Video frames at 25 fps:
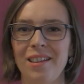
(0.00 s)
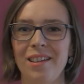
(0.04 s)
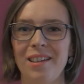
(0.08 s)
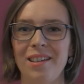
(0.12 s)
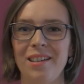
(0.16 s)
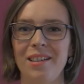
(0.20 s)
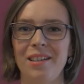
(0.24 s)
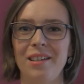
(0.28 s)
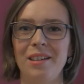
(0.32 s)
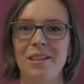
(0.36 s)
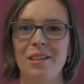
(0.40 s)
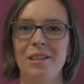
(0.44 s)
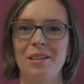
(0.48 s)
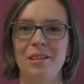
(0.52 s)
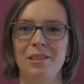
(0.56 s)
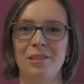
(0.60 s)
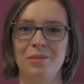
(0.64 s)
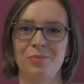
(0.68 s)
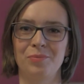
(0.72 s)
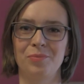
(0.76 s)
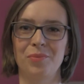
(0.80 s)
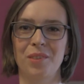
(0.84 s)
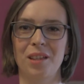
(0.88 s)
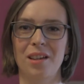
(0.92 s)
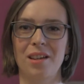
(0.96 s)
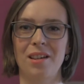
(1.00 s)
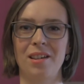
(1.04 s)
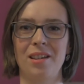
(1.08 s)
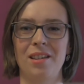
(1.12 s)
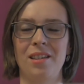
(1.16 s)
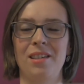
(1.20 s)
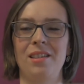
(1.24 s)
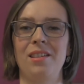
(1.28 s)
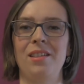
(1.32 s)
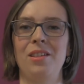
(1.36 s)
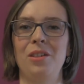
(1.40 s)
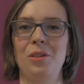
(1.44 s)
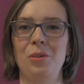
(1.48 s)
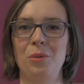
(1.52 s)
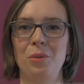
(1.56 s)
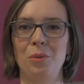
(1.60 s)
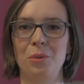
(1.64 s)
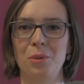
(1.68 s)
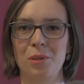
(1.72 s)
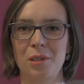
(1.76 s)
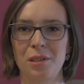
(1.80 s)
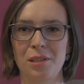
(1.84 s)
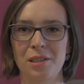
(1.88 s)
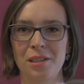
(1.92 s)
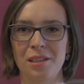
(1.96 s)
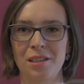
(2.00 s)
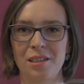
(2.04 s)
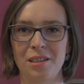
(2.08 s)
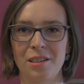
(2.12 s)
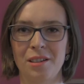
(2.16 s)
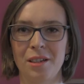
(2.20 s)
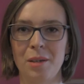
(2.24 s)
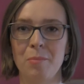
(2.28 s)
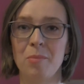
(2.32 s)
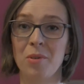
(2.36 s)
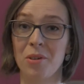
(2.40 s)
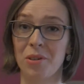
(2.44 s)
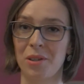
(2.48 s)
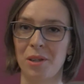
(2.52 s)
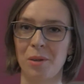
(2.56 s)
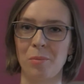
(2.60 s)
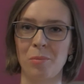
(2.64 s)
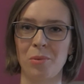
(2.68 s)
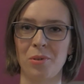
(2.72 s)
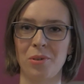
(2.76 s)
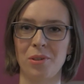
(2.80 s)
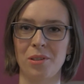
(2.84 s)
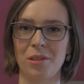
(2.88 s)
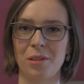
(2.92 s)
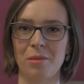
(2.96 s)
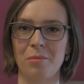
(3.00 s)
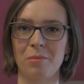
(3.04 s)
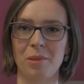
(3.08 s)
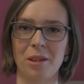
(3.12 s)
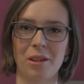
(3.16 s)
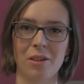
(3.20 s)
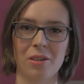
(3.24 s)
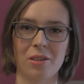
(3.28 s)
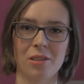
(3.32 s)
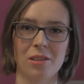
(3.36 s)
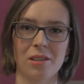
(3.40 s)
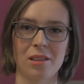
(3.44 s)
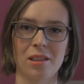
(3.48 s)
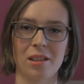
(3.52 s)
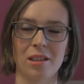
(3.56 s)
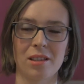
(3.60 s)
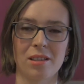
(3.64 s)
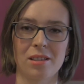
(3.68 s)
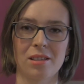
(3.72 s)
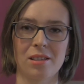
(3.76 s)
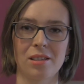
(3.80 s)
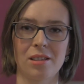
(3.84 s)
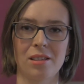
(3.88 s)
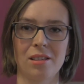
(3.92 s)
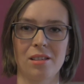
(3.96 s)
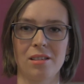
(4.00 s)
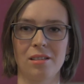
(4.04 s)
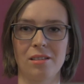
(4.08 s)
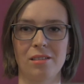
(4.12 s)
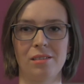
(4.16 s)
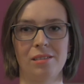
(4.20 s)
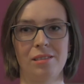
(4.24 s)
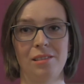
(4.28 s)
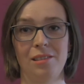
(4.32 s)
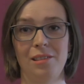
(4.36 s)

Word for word: uh, I use uh, Hypnotic Poison because that's uh,